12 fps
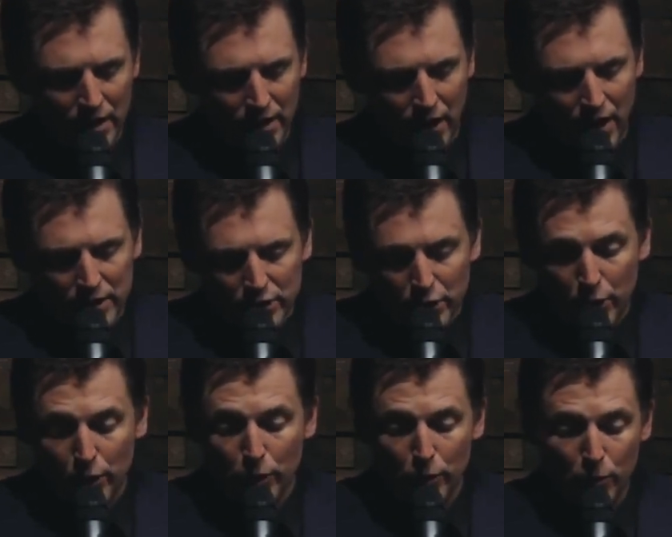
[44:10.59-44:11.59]
Cause
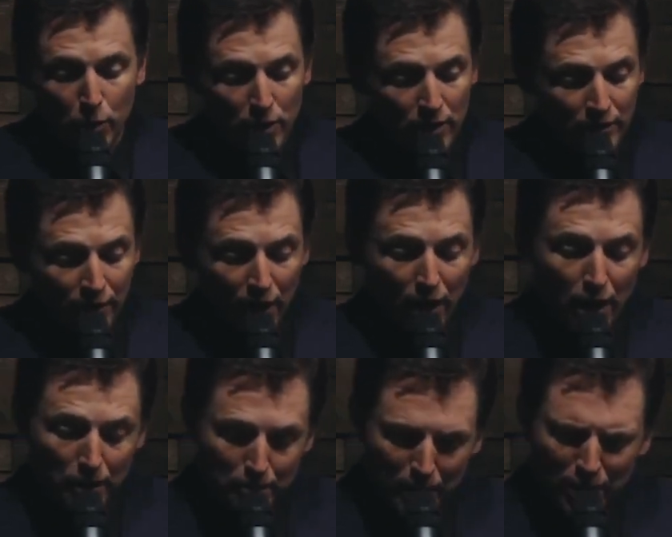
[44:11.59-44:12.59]
who would have
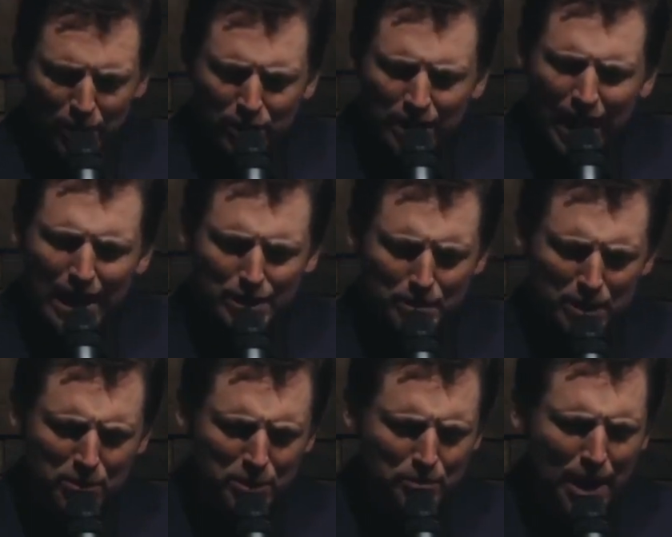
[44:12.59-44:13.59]
thought Bill Cosby
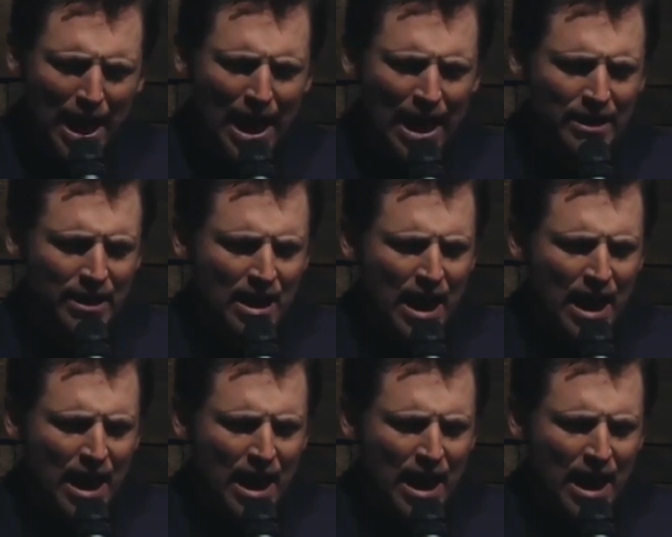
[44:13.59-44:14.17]
was bad